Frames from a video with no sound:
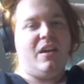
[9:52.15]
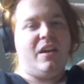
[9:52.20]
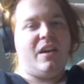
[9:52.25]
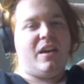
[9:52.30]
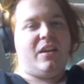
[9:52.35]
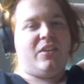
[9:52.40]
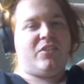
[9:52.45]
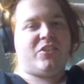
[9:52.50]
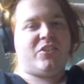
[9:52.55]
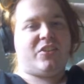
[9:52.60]

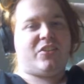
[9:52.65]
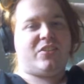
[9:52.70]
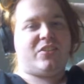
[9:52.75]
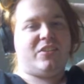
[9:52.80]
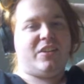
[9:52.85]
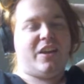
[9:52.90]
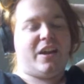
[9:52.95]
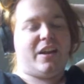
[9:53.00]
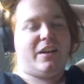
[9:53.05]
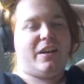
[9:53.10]
It's just
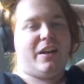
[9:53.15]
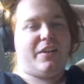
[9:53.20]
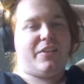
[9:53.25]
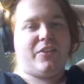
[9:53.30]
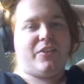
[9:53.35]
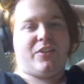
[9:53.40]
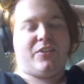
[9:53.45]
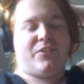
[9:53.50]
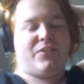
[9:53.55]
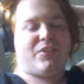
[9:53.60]
yet
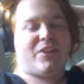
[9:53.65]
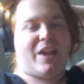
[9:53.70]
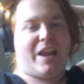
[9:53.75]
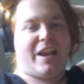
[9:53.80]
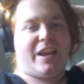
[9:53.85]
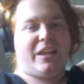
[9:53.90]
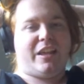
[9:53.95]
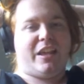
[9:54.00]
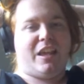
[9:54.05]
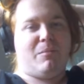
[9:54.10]
another
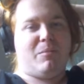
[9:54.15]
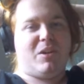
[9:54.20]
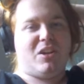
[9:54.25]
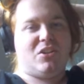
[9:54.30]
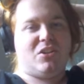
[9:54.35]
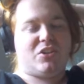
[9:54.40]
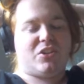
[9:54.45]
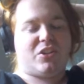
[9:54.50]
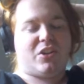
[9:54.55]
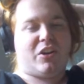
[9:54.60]
static
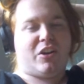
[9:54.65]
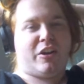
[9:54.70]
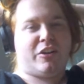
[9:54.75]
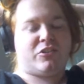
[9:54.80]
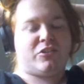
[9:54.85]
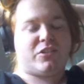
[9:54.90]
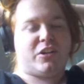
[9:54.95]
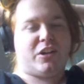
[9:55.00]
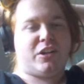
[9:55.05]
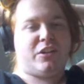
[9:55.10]
image that I
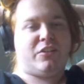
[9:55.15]
tried